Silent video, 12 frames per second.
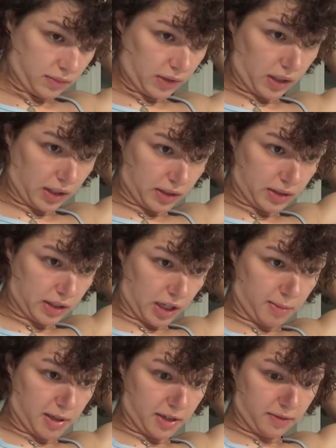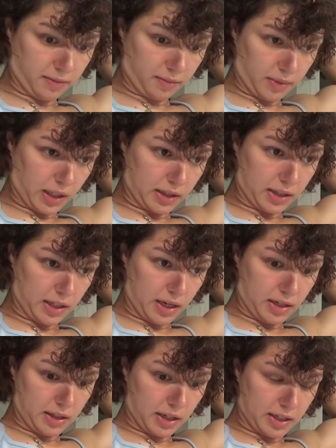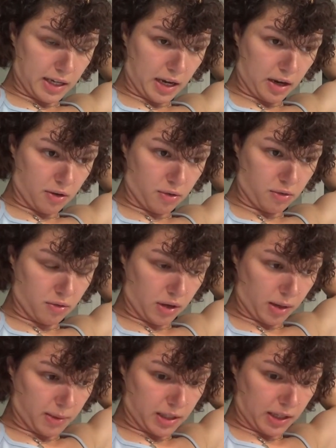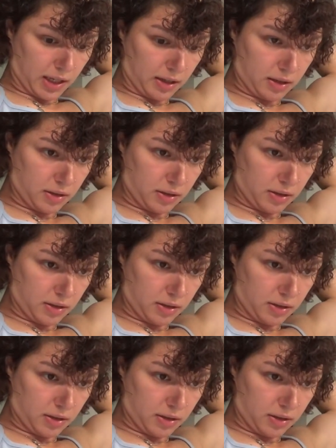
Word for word: Because, um, I mean, at the end of the day, who, I mean, like,